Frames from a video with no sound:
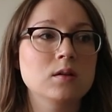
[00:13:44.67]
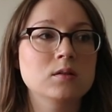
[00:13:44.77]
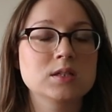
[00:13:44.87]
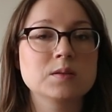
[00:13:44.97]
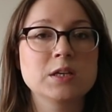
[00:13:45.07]

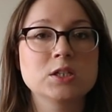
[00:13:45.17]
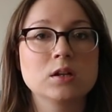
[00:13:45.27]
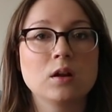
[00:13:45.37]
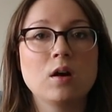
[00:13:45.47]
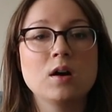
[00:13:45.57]
I'll just
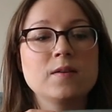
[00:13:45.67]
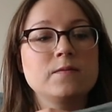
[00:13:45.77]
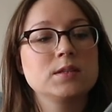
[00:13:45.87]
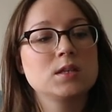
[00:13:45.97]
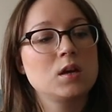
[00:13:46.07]
mention that
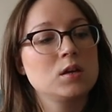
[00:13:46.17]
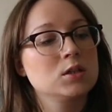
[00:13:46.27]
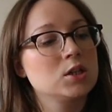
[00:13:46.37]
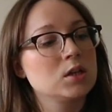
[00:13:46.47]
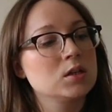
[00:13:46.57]
I've
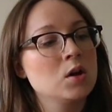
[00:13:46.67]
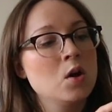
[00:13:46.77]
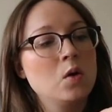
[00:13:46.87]
serged